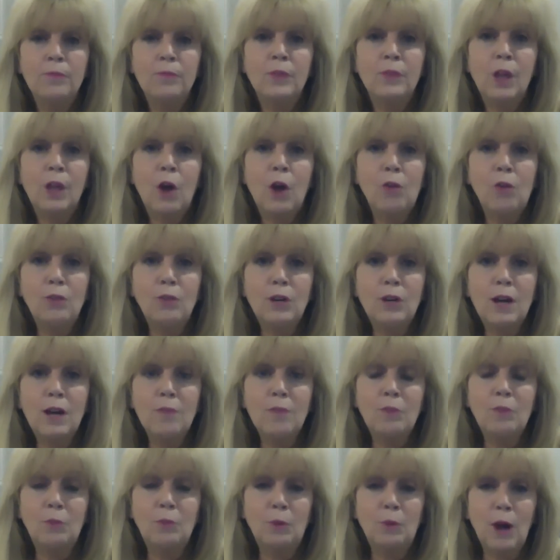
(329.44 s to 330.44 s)

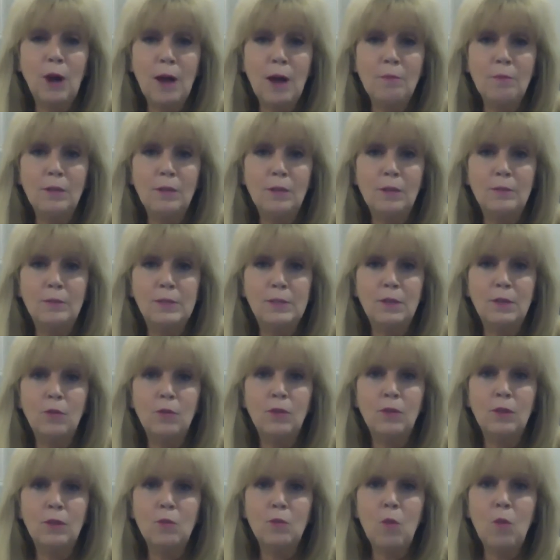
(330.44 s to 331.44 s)
overcome their problems,
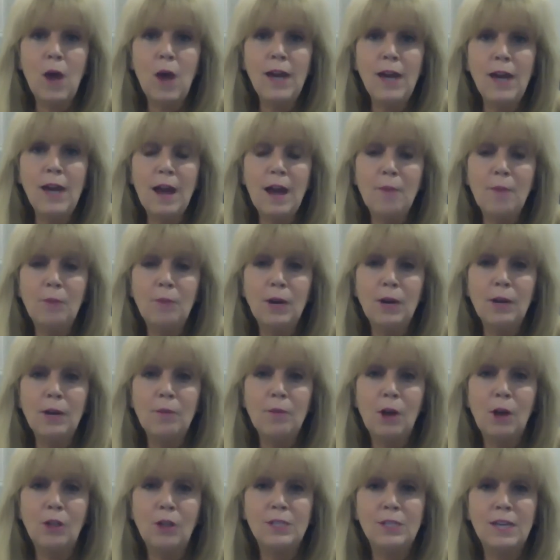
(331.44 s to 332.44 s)
then why not bring them
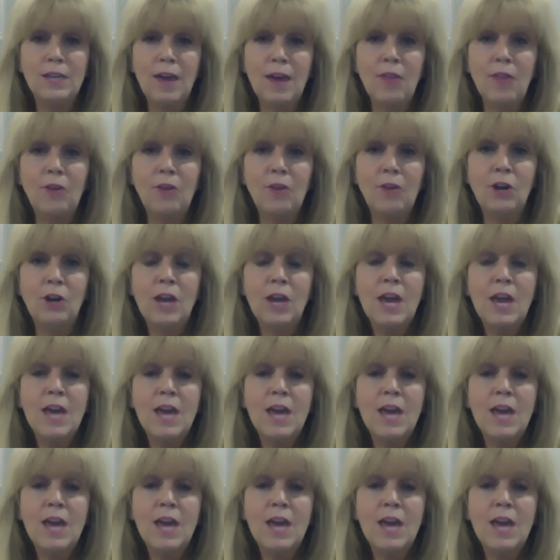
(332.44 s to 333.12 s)
all together